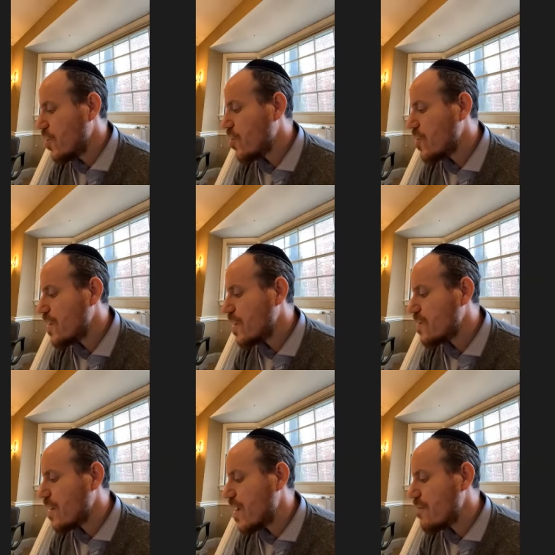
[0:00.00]
Well,
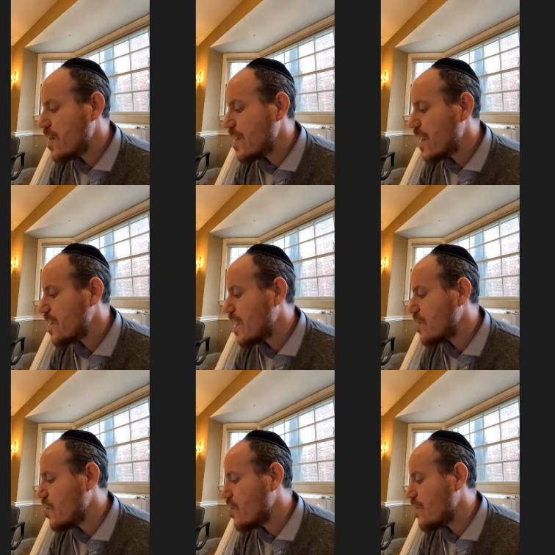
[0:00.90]
Yidla
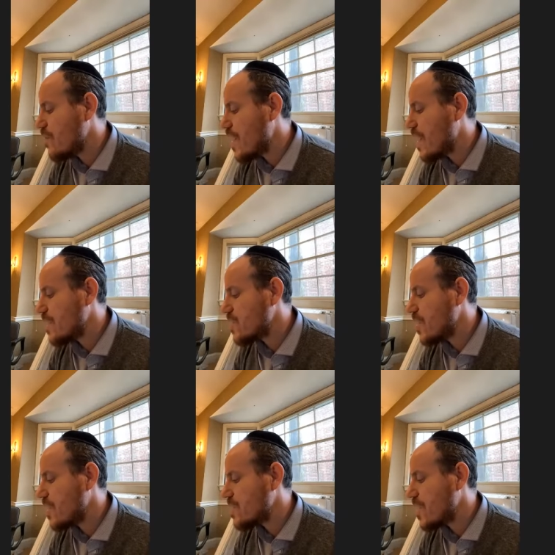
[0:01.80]
Minatachtona
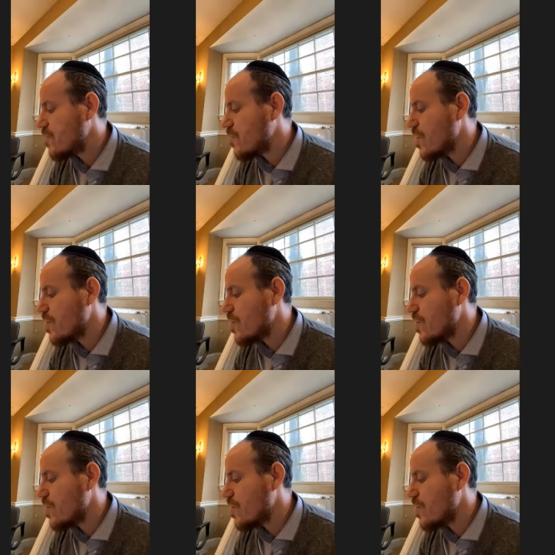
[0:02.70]
Vyashkes Arugo.